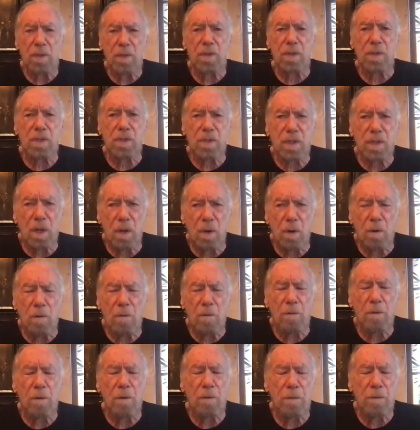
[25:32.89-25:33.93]

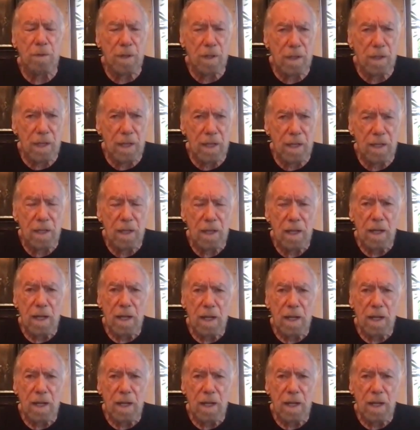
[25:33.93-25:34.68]
so fulfilling.